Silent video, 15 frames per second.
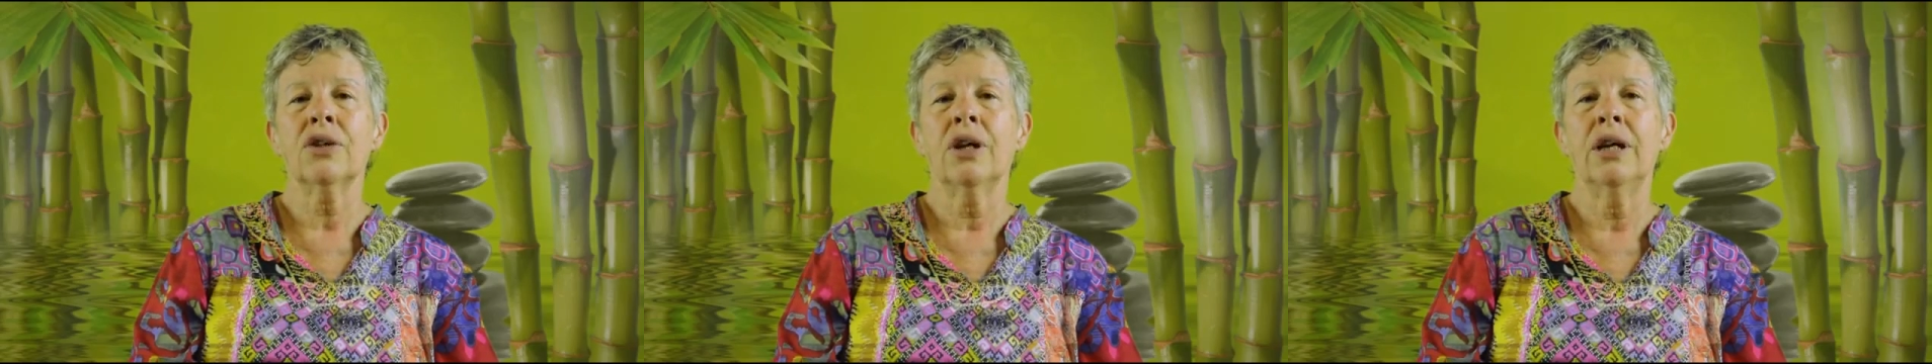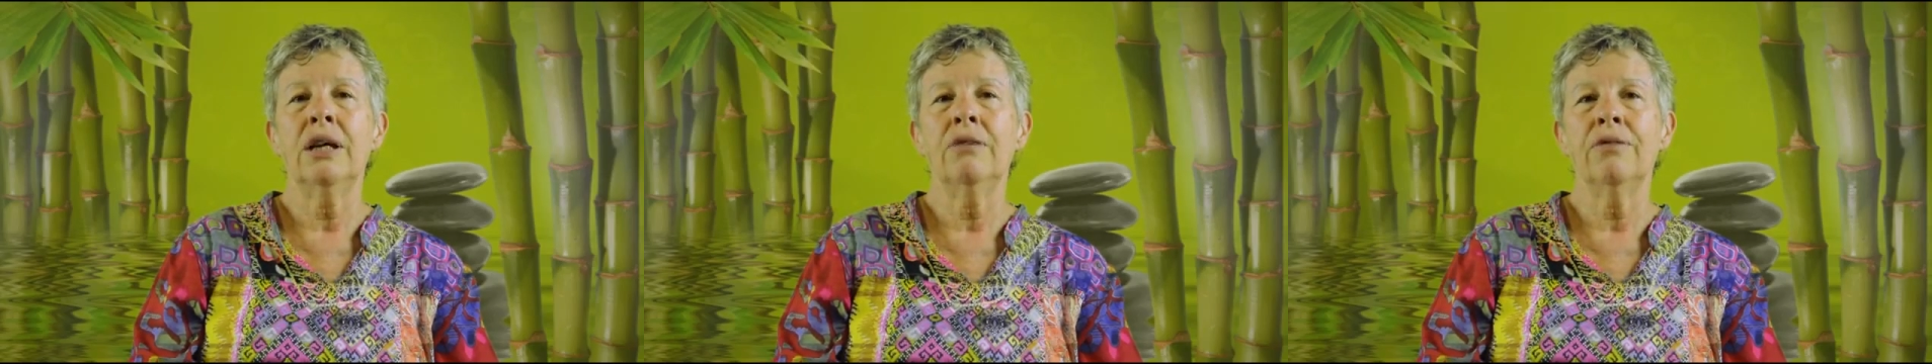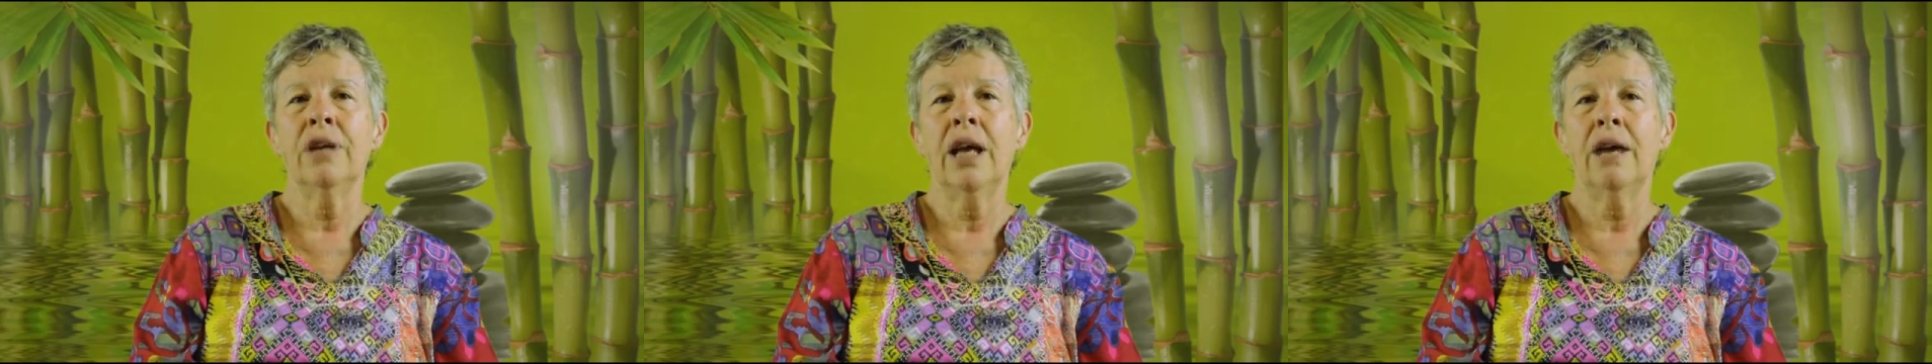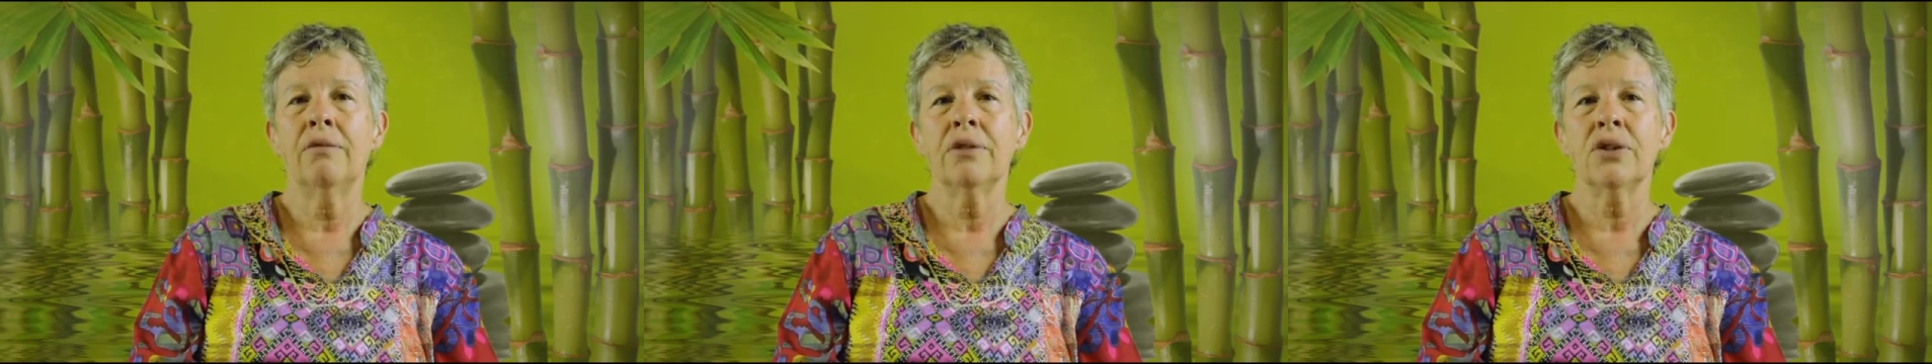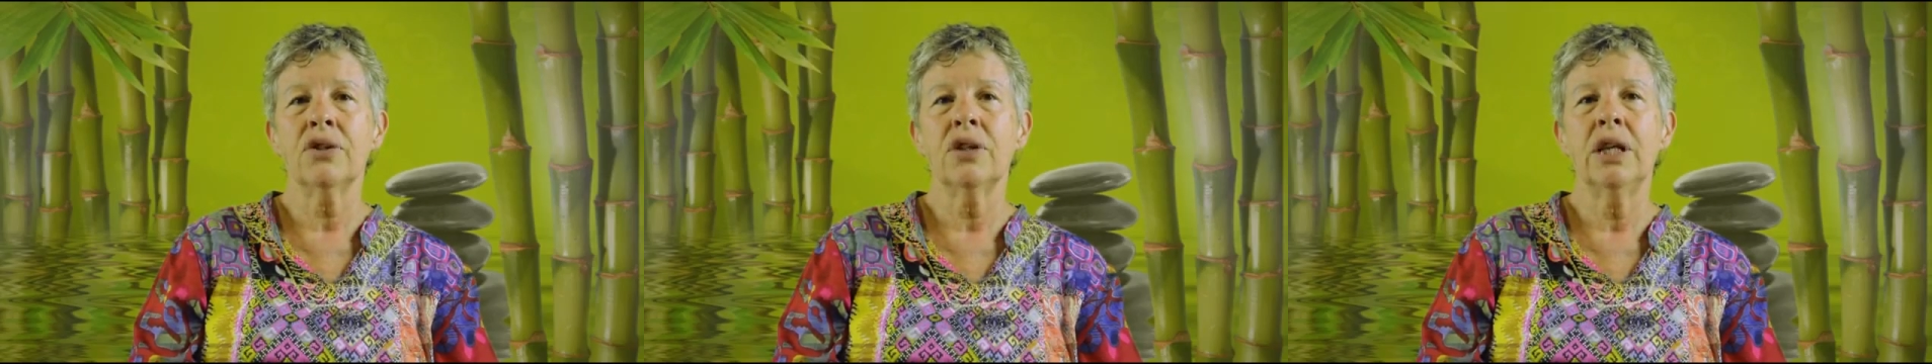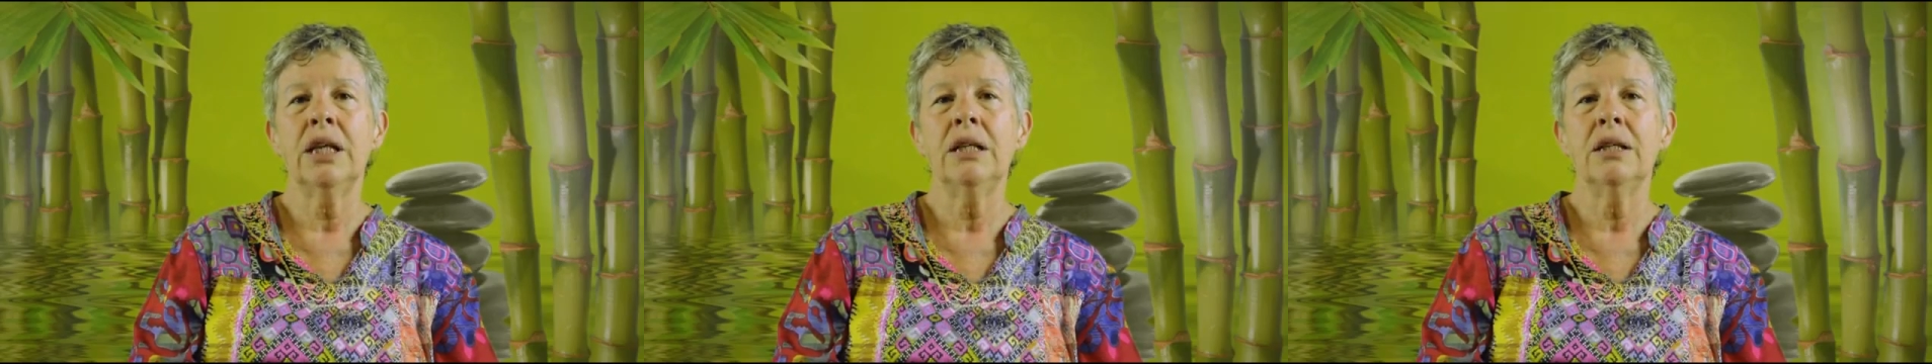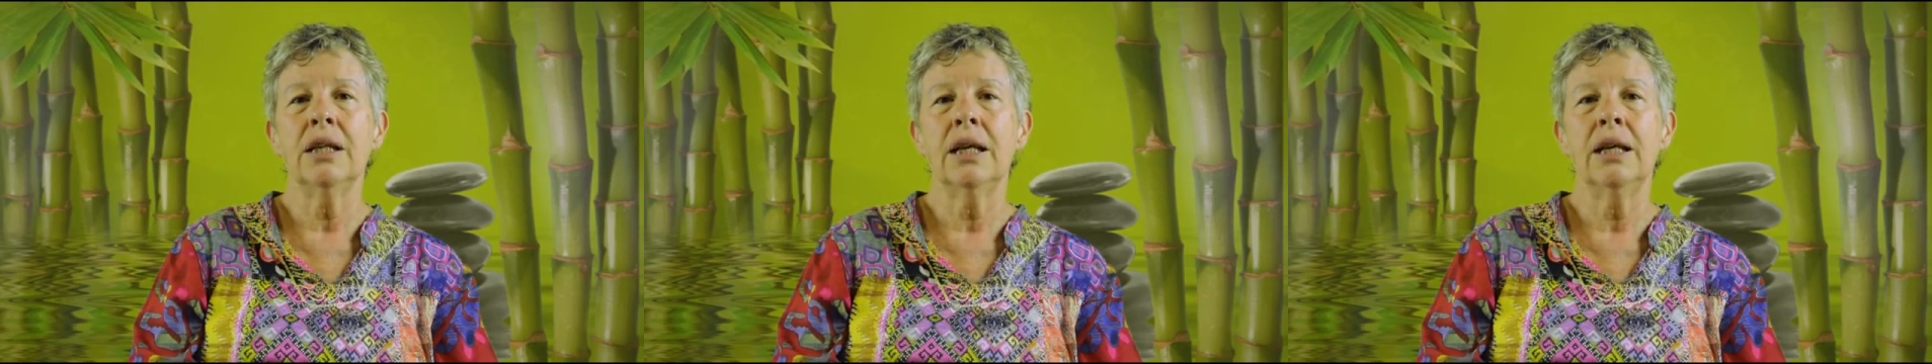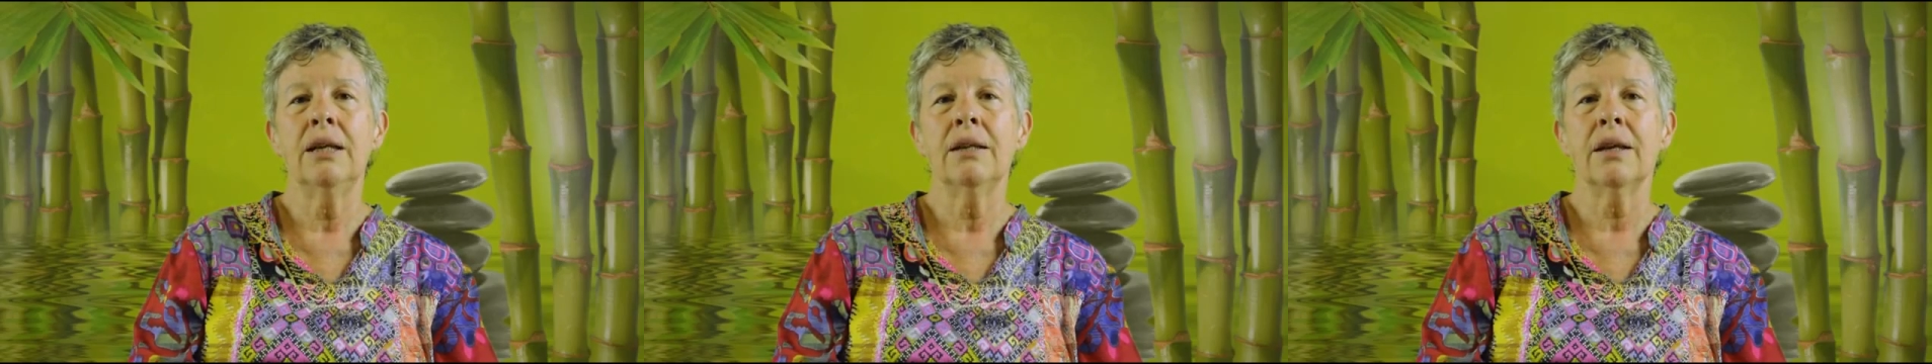I even have a
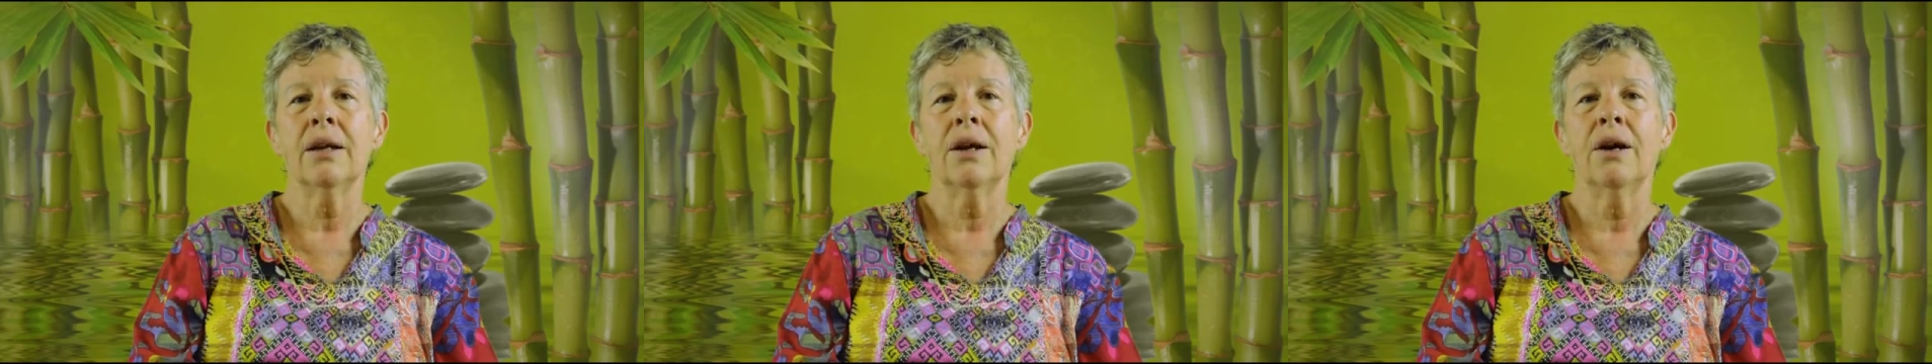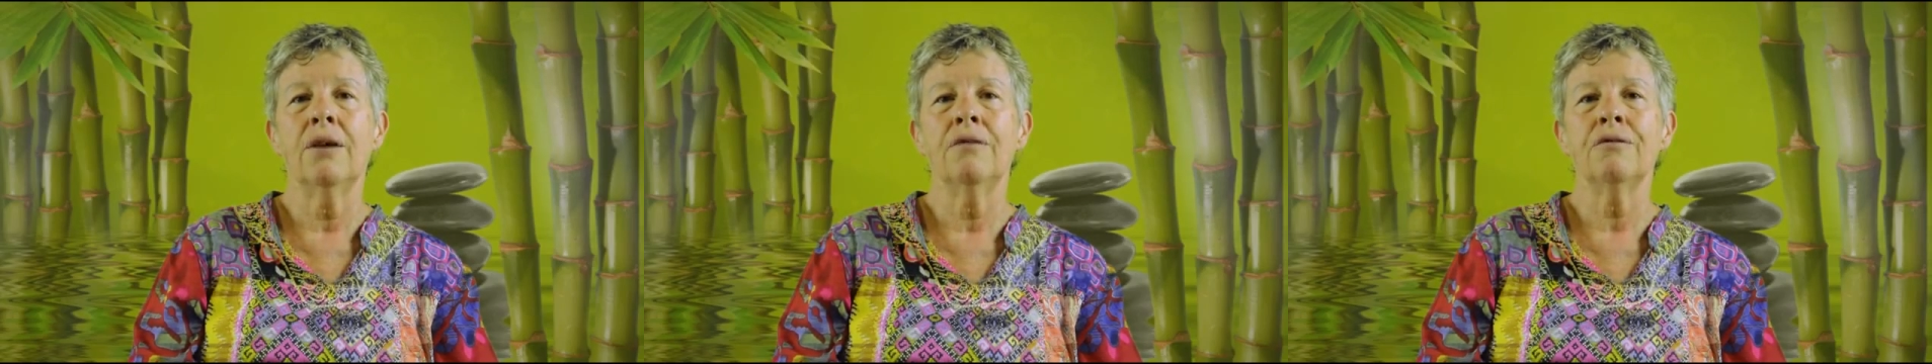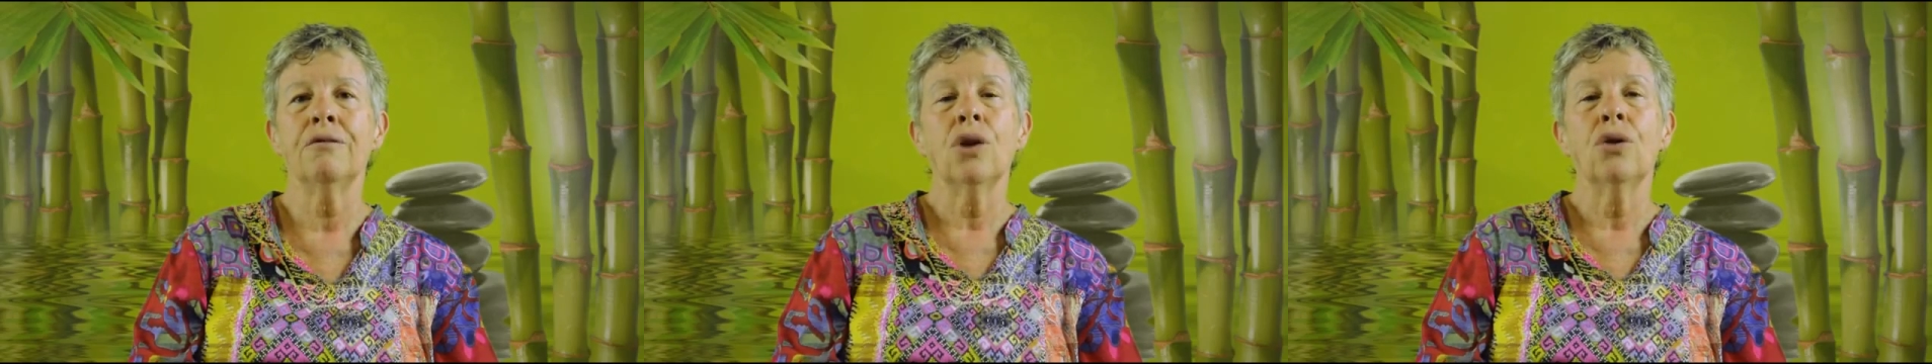CD that I've